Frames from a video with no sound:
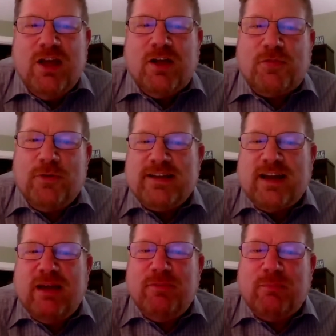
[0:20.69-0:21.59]
A
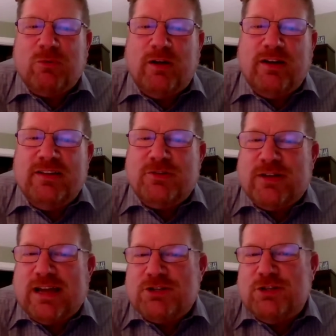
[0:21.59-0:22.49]
three-time #1
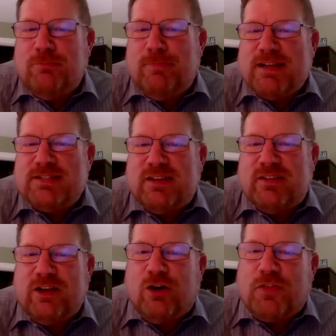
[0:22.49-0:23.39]
international
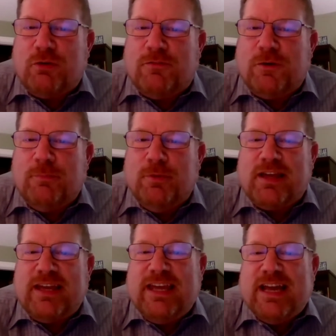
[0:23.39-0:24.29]
best-selling author of her
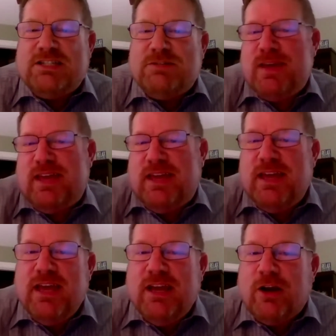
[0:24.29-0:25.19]
book,
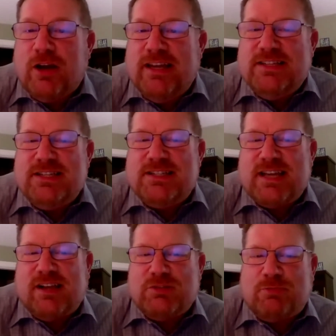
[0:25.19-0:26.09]
ESP, Easy
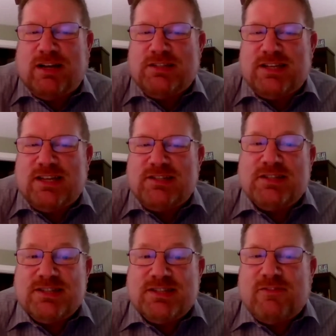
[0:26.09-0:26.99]
Sales Process,
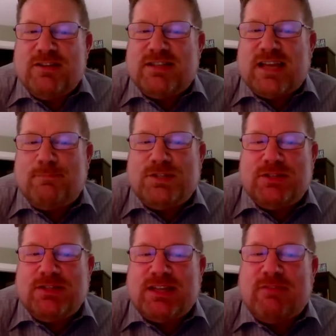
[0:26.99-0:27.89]
Seven
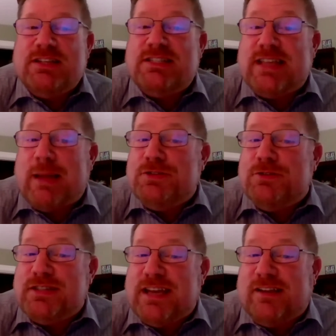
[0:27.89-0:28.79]
Steps
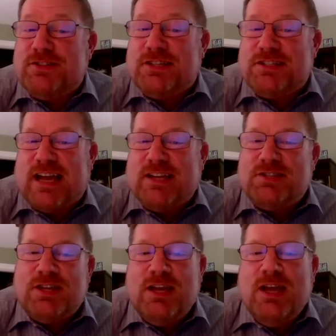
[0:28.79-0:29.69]
to Sales
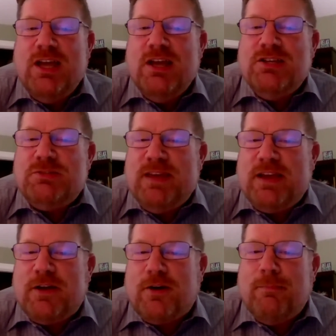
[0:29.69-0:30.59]
Success,
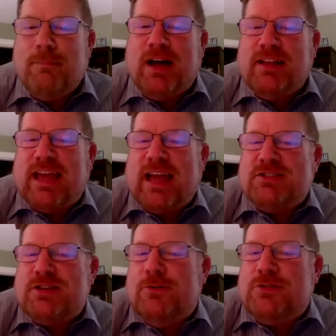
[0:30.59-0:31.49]
speaker,
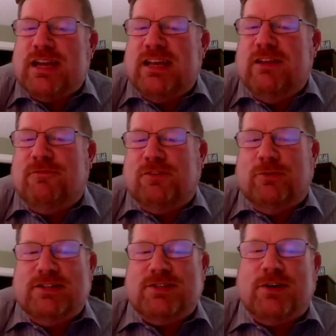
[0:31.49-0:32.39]
podcast host, and
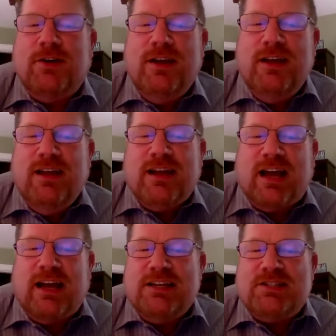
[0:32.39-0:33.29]
influencer,
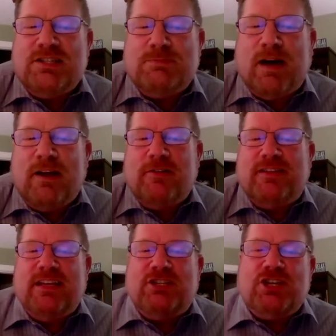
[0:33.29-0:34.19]
Connie's inspired
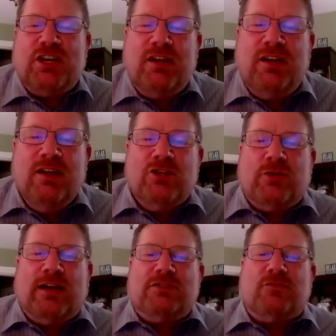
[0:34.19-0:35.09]
teaching,
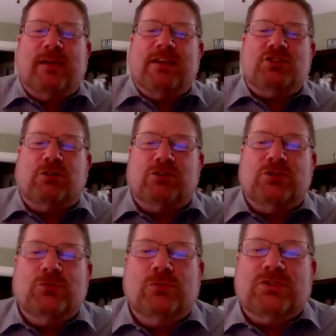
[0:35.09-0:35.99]
transformational
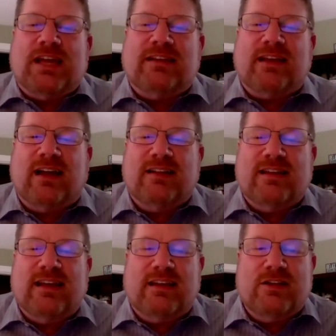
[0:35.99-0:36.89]
tools, and
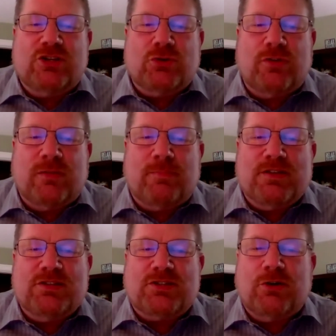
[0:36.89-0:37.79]
content ensure that
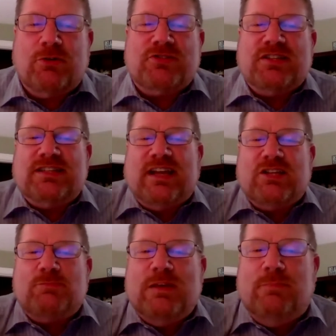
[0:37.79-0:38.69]
business owners and
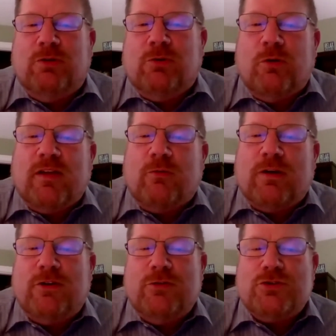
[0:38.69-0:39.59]
salespeople grow their
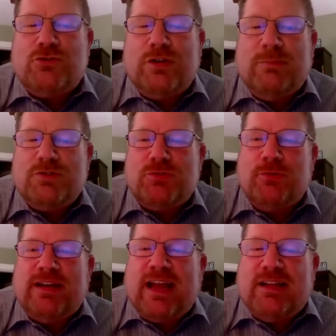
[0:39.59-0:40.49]
revenue streams through
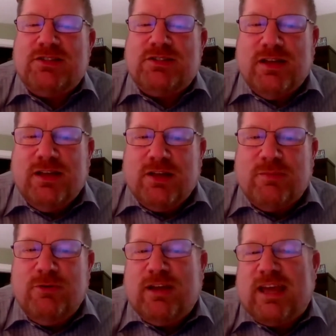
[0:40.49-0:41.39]
enhanced
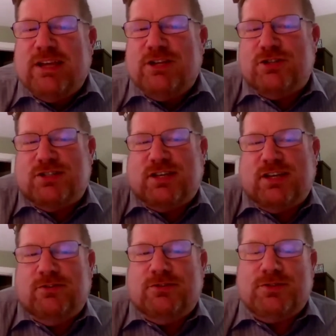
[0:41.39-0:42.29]
communication
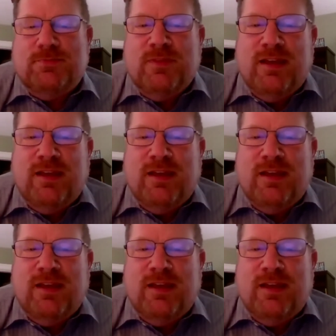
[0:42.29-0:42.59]
skills.